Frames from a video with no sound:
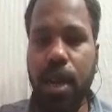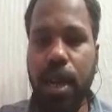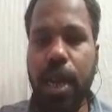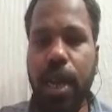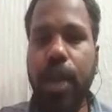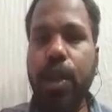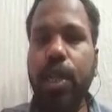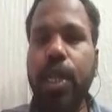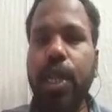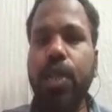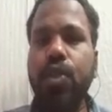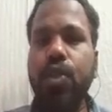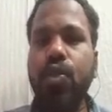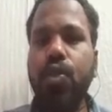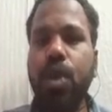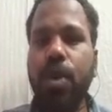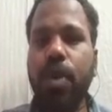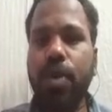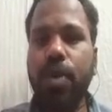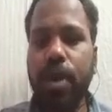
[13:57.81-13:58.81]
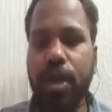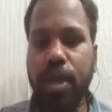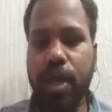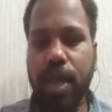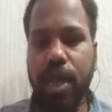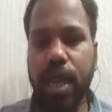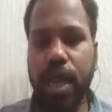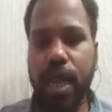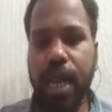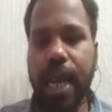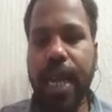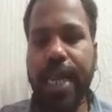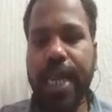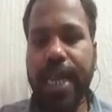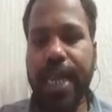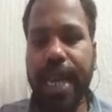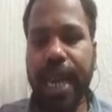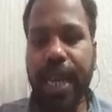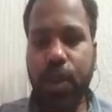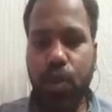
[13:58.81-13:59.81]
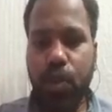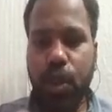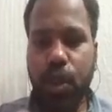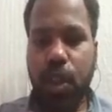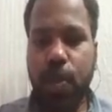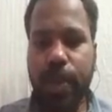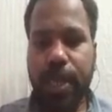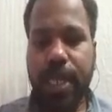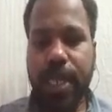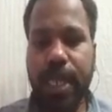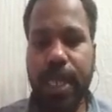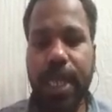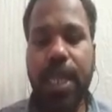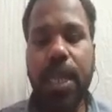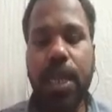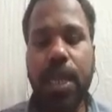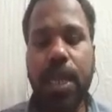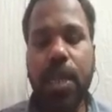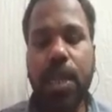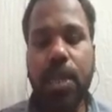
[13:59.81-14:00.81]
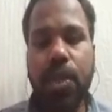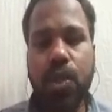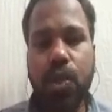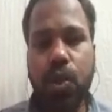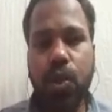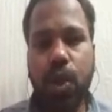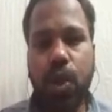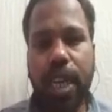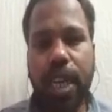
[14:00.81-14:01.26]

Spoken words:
according to our 80 and 20%. So